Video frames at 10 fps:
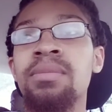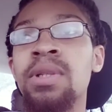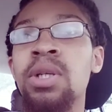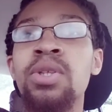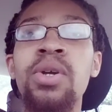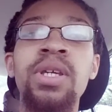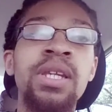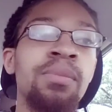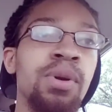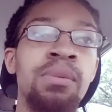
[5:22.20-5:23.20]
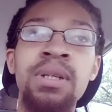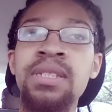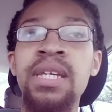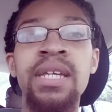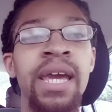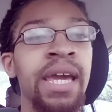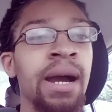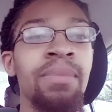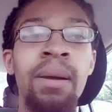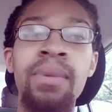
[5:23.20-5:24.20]
Lil Durk and them pretty much said, hey,
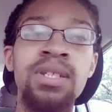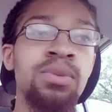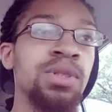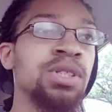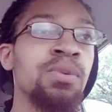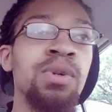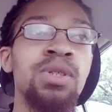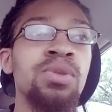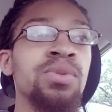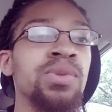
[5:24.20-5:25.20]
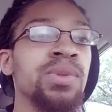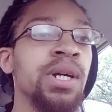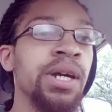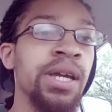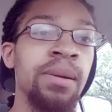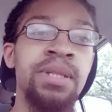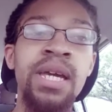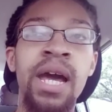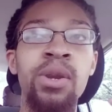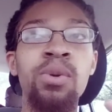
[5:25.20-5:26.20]
I'm not messing with you. You know what I'm
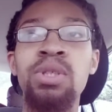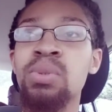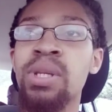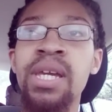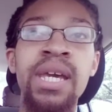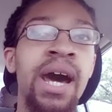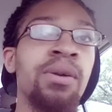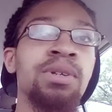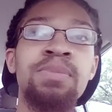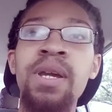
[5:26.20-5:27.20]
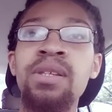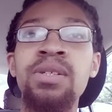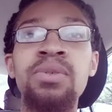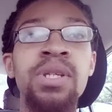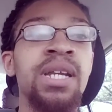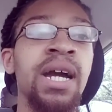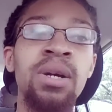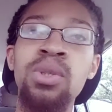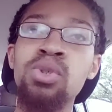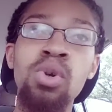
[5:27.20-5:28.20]
saying? I know what you did. I don't respect nothing you did. I
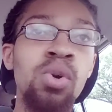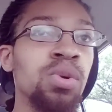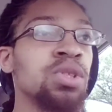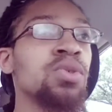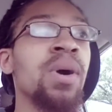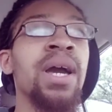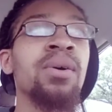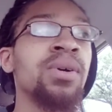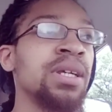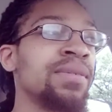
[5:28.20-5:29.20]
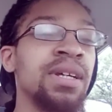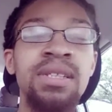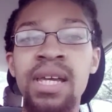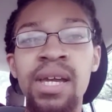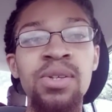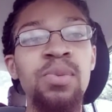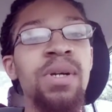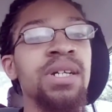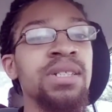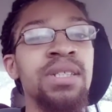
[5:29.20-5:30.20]
ain't gonna troll with you. I ain't gonna even entertain you
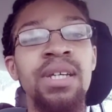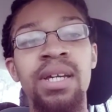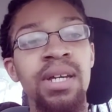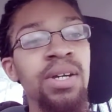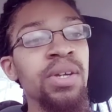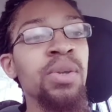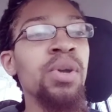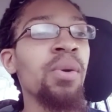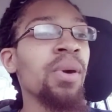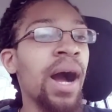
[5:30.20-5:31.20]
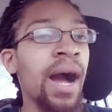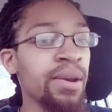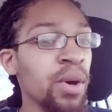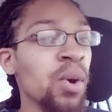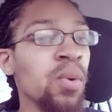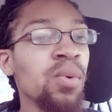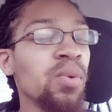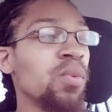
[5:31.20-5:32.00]
because, you know, I know